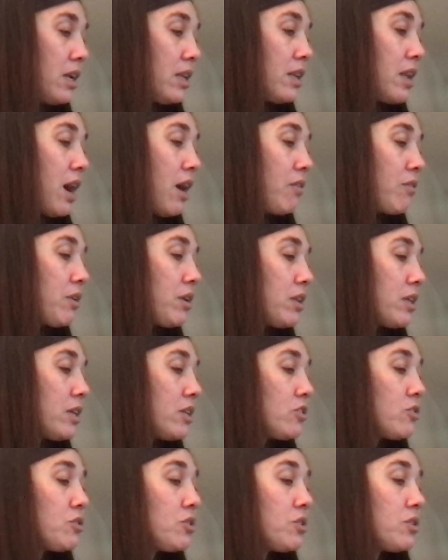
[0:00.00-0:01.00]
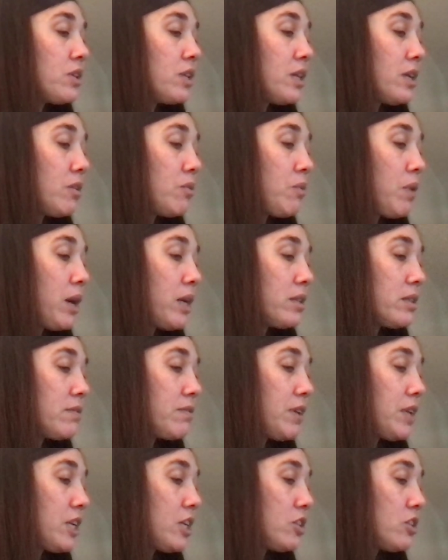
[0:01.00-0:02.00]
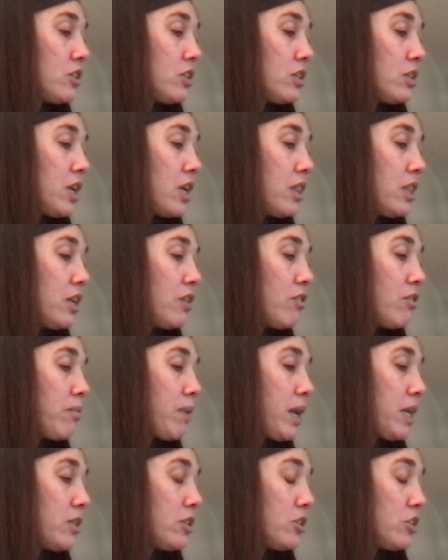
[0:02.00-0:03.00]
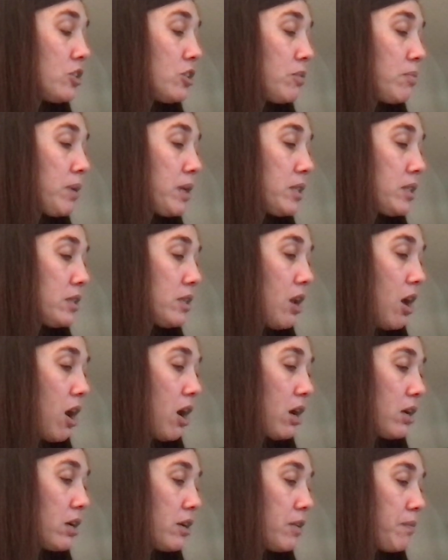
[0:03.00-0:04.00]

Now really and truly it was finished. Nothing remained to do but to knock.